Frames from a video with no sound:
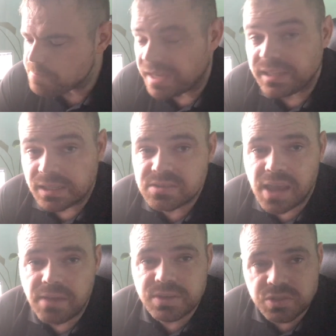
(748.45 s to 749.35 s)
It is
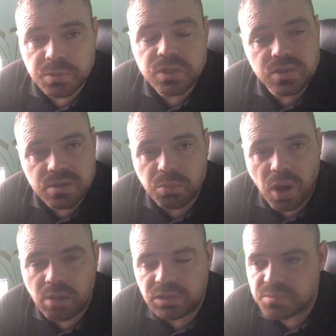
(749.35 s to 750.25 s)
having some issues and
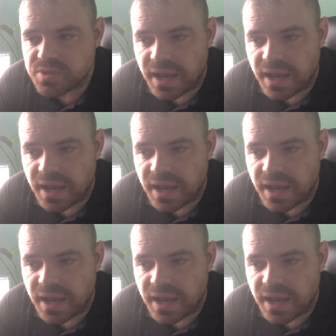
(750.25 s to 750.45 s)
problems.